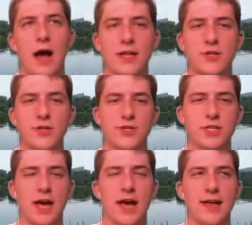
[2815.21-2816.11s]
just
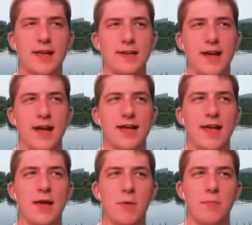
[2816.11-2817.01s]
it, I I
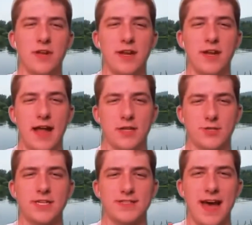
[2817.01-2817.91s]
came up with an
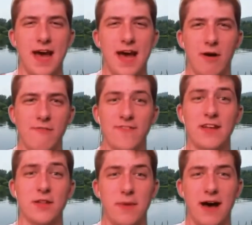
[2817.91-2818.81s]
analogy as to how I
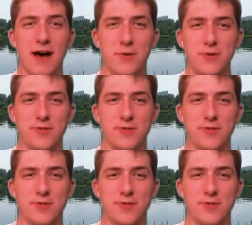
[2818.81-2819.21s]
feel about